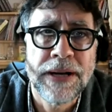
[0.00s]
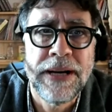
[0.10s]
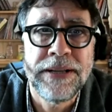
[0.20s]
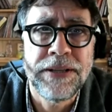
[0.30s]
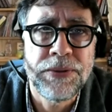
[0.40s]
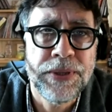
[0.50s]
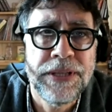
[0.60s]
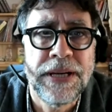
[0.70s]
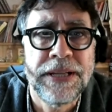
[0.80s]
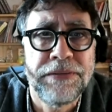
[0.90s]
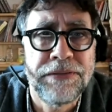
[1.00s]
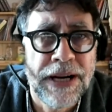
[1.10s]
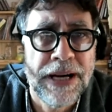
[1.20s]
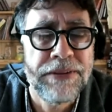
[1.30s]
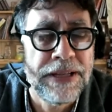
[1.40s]
83,
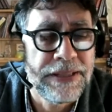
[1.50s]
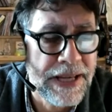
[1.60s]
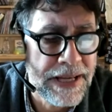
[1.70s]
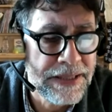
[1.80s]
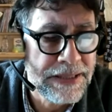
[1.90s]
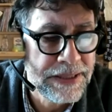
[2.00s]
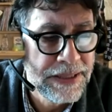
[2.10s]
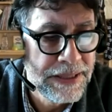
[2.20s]
85, 88.